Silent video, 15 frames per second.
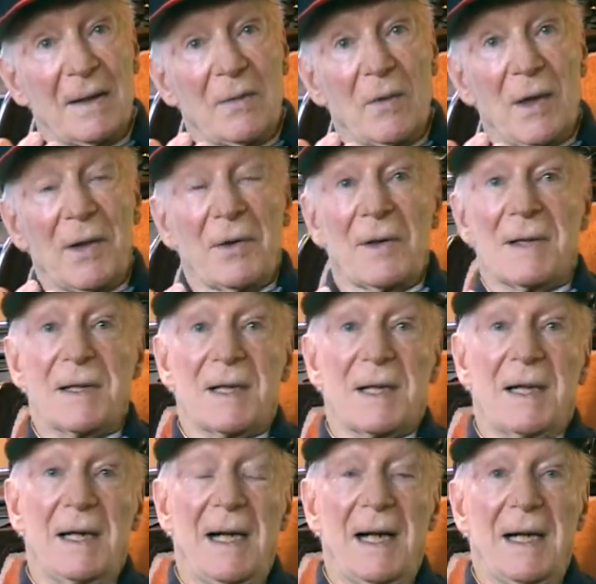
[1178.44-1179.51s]
whether it's the
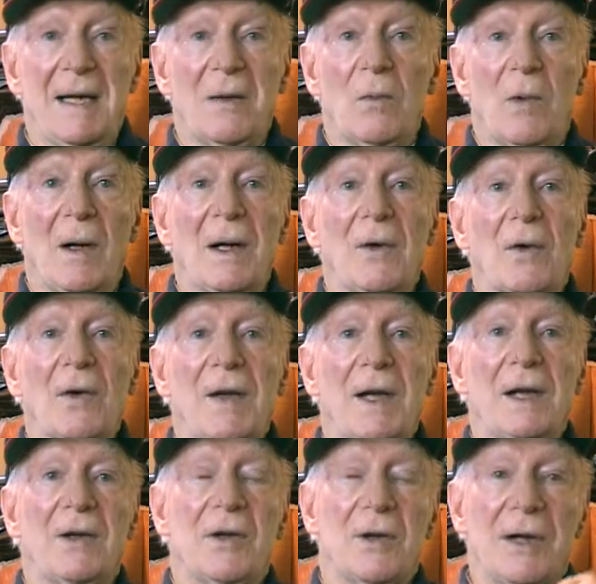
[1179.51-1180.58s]
Canadian one or
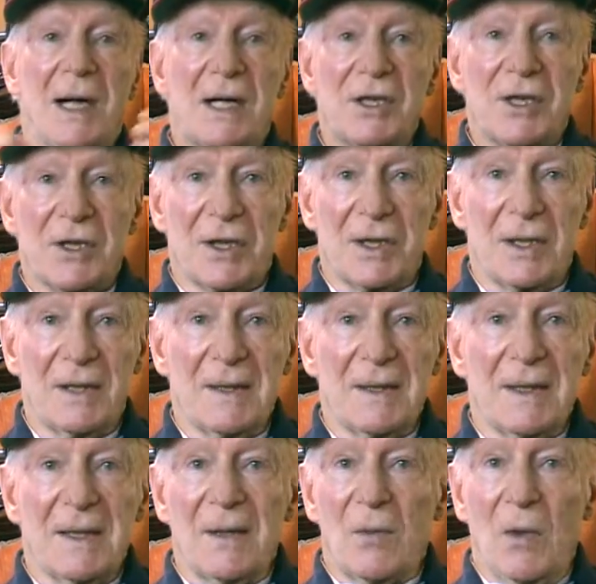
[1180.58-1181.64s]
the international
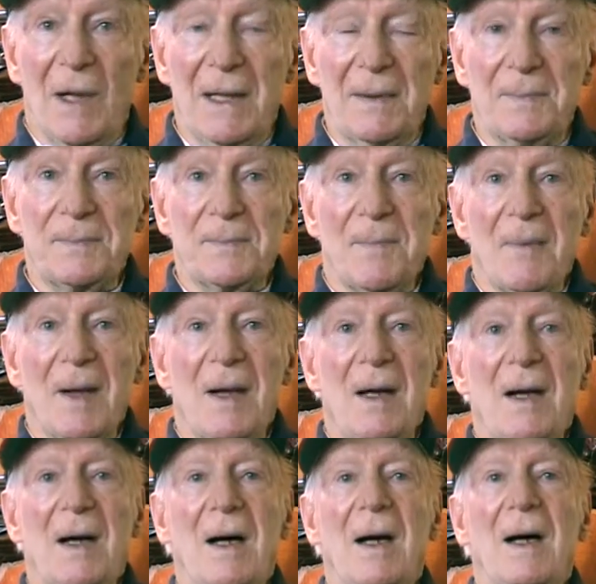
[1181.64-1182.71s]
one,
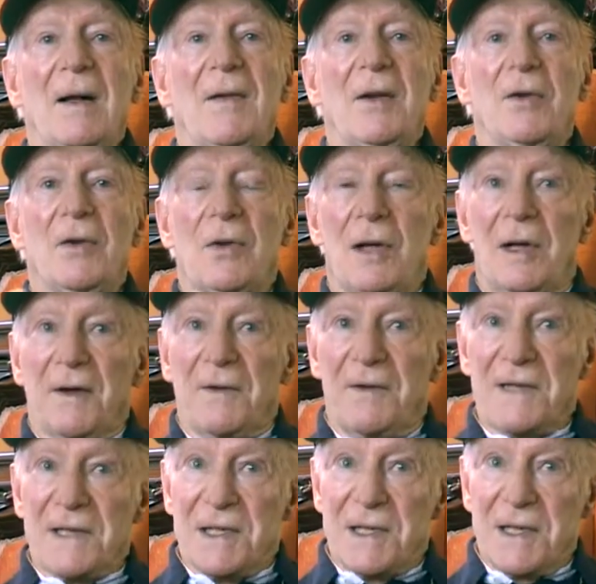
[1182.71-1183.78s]
the nuclear
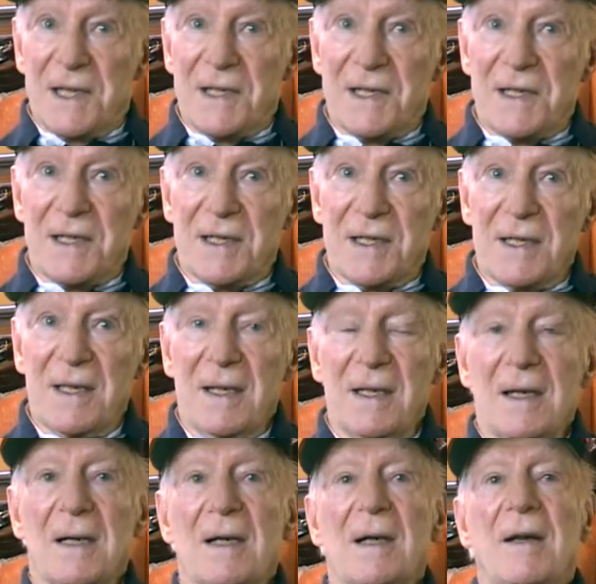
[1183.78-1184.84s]
physicists,
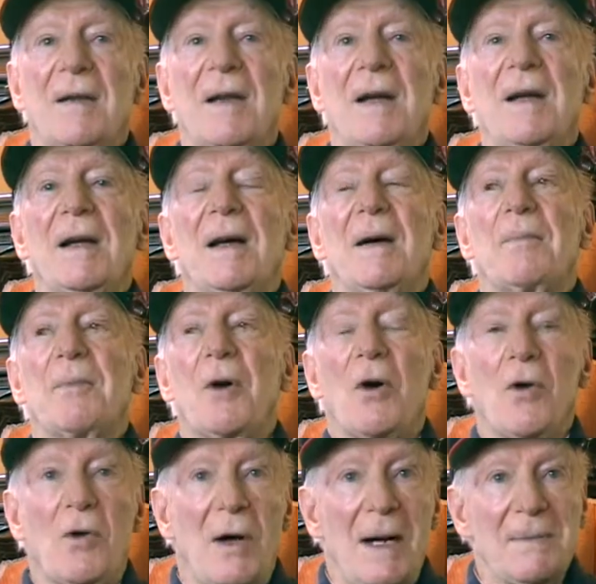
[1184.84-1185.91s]
the
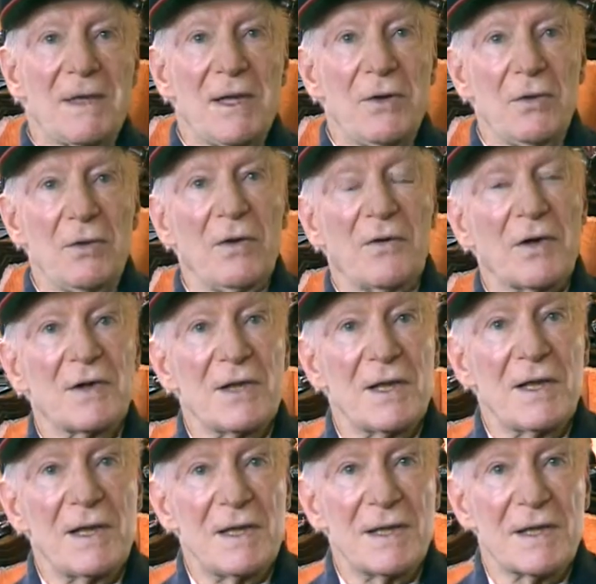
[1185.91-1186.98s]
programs in
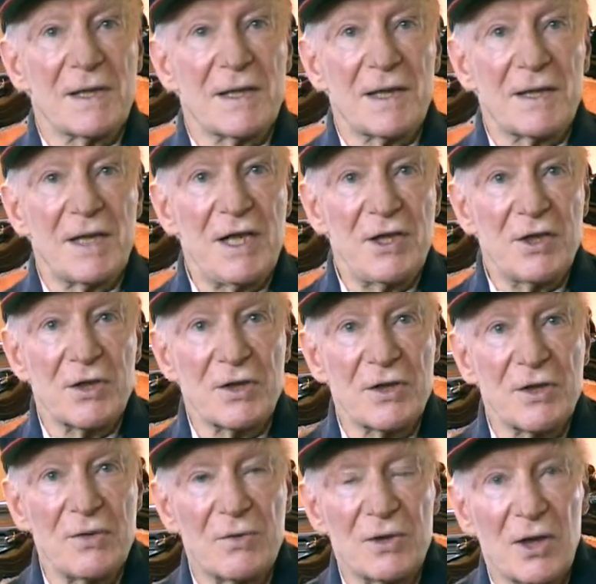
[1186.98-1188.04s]
universities, the teachers
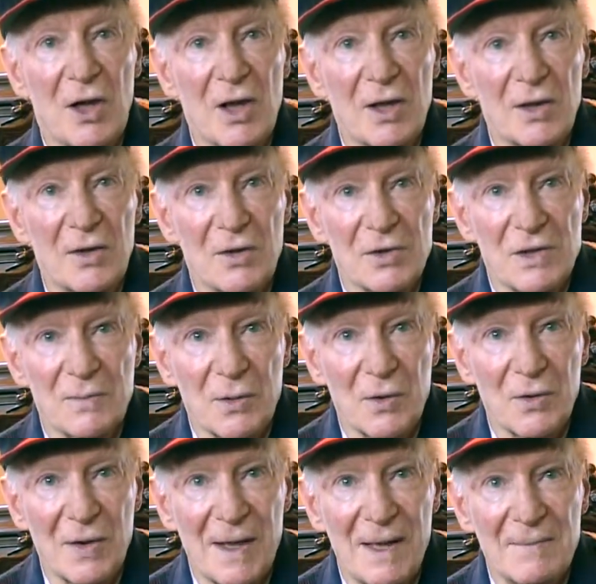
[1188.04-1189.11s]
who taught in those
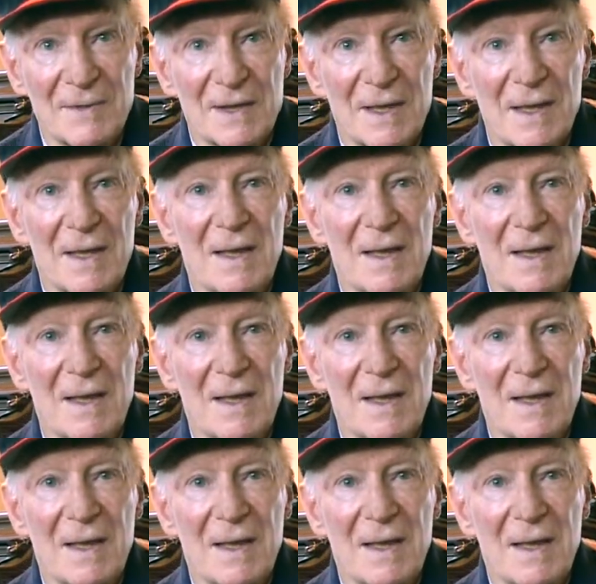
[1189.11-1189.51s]
programs,